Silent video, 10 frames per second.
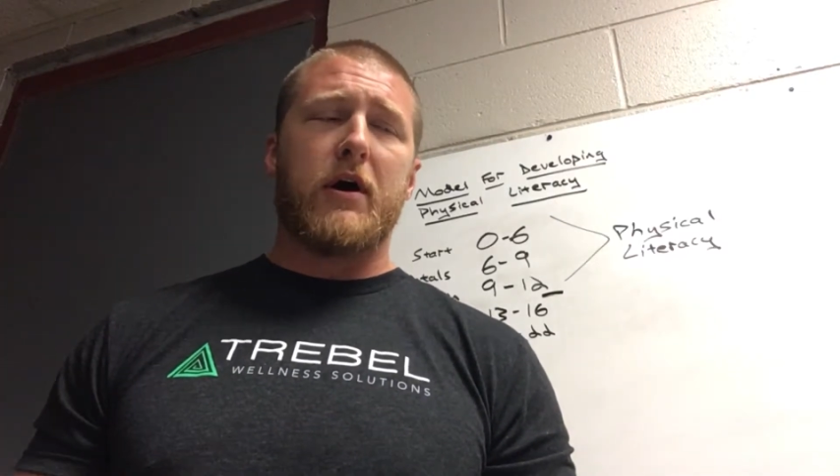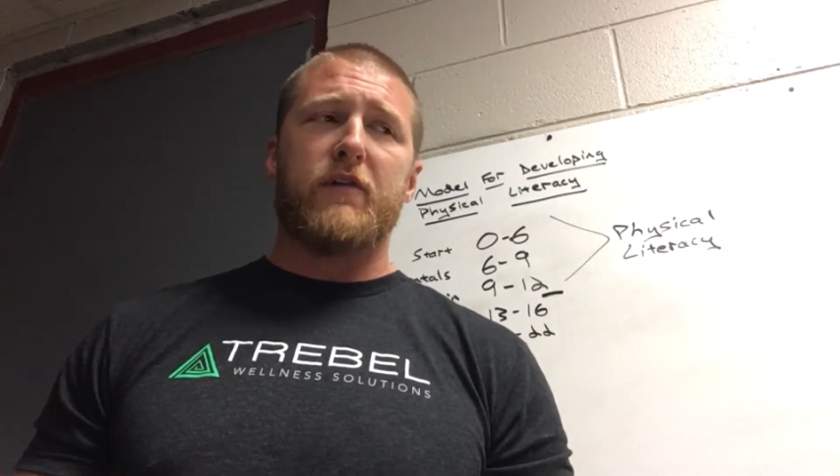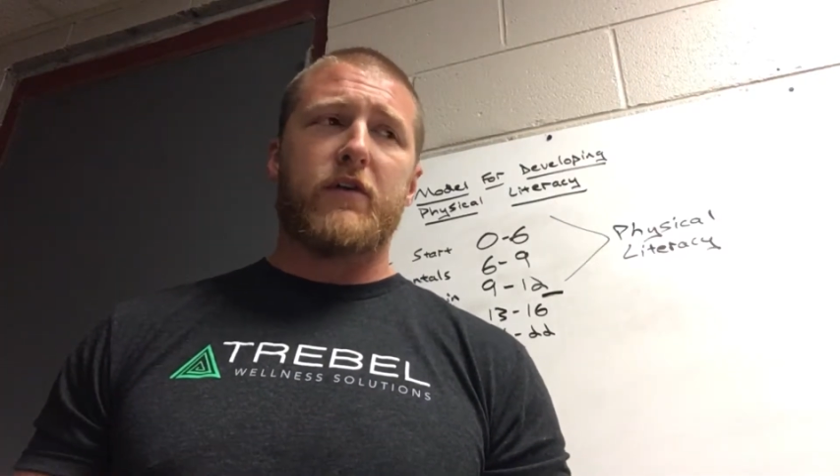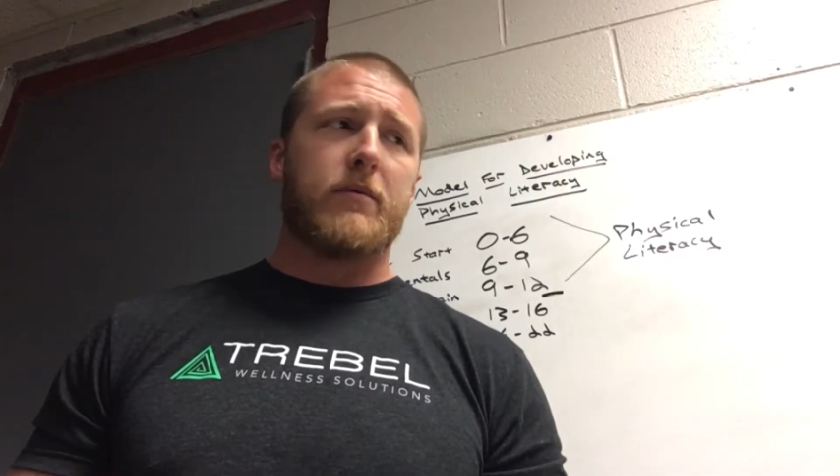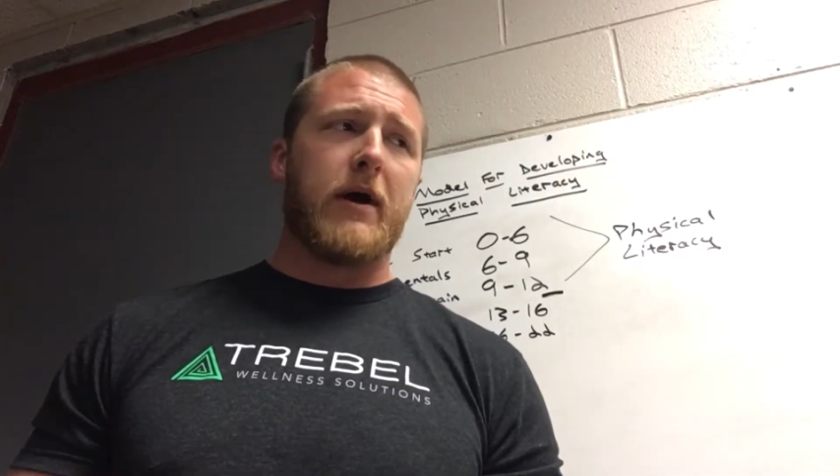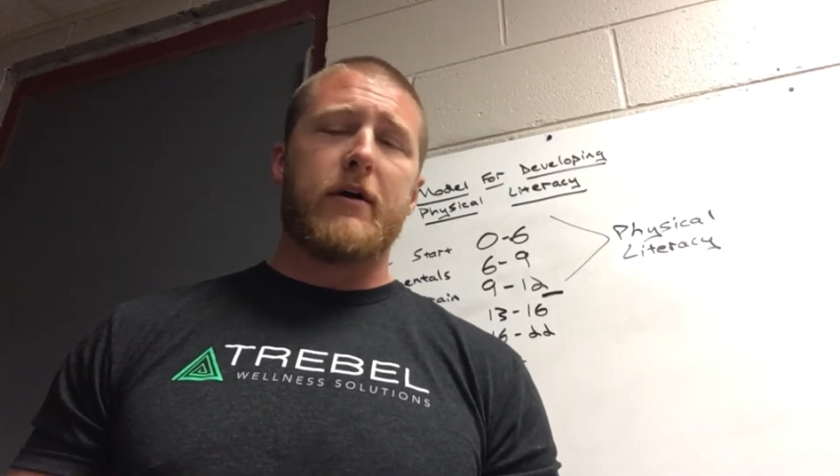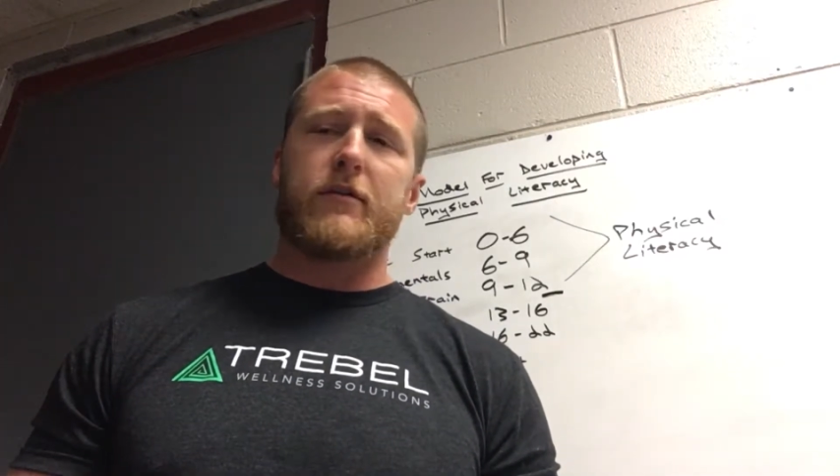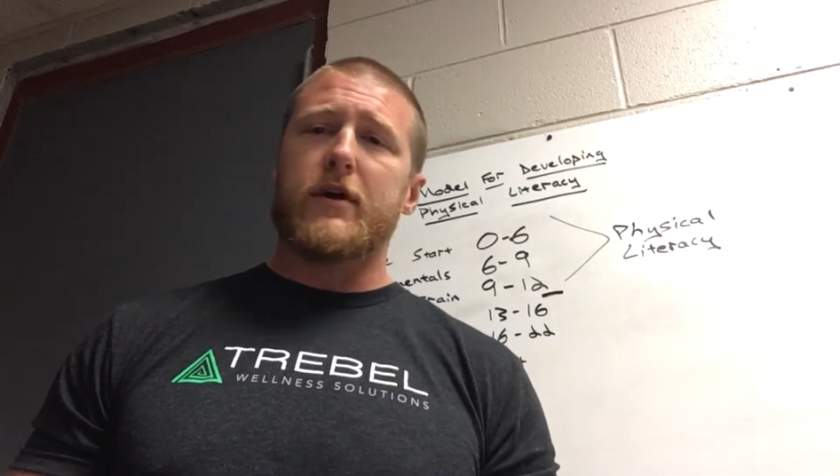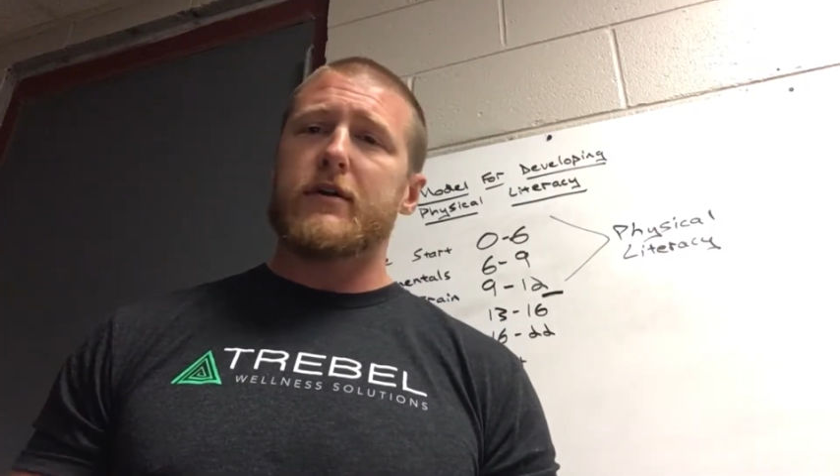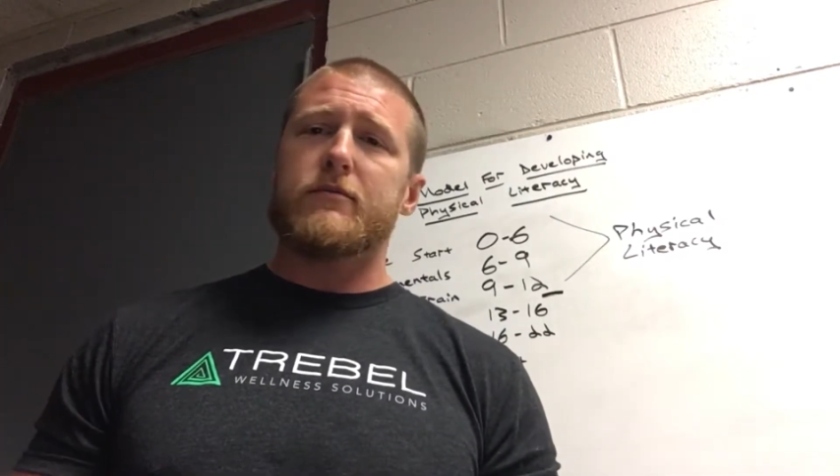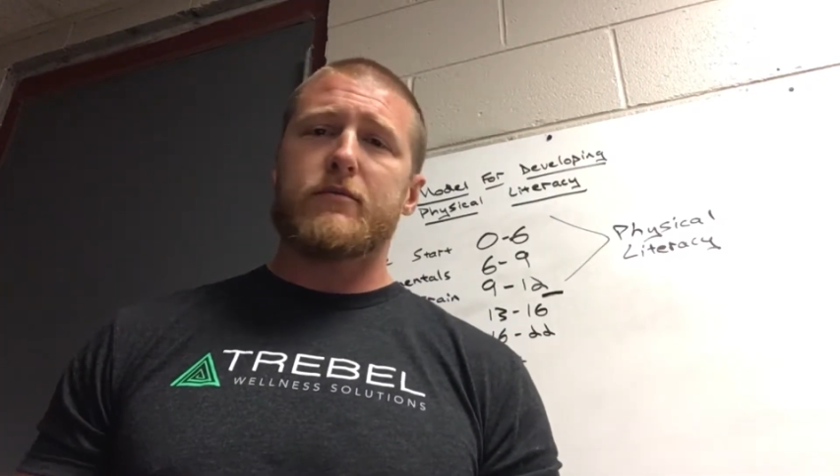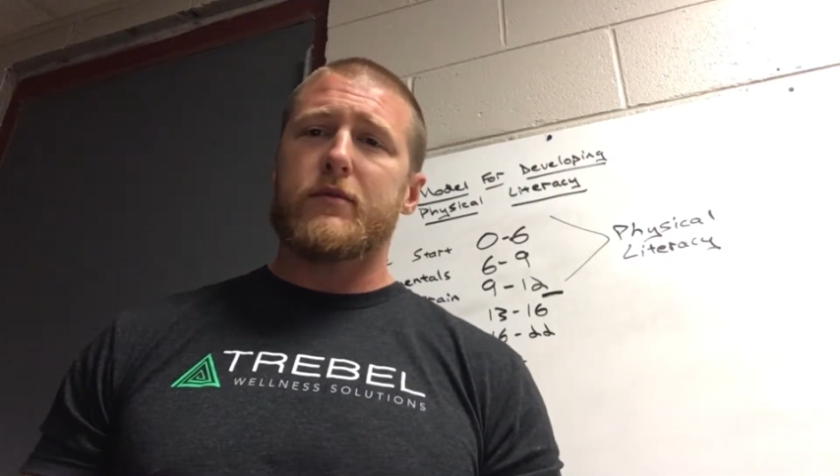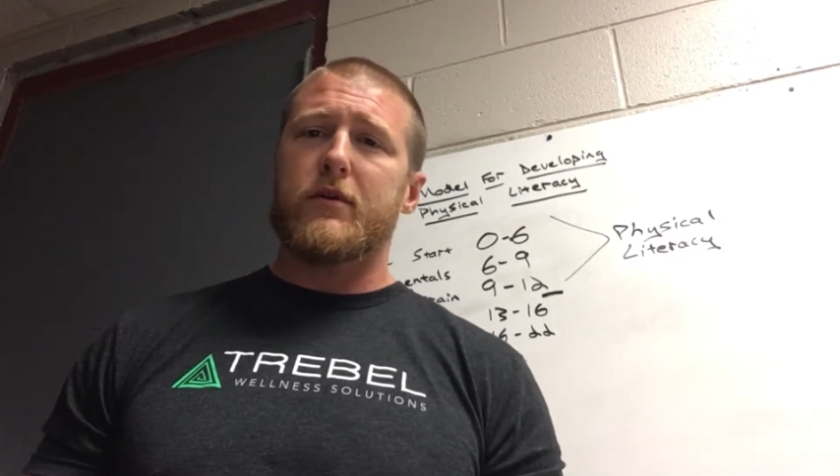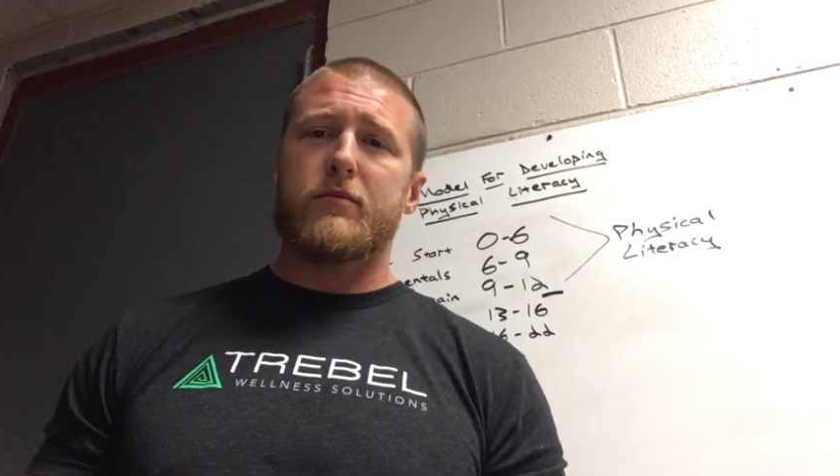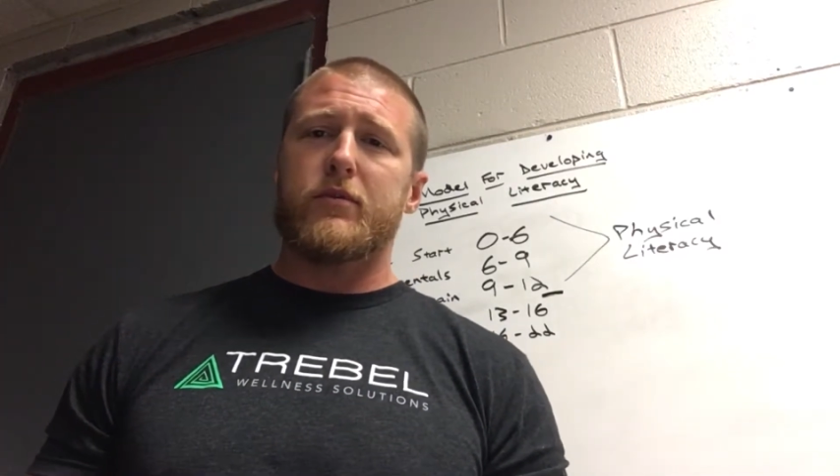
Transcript: out for a mile run you know,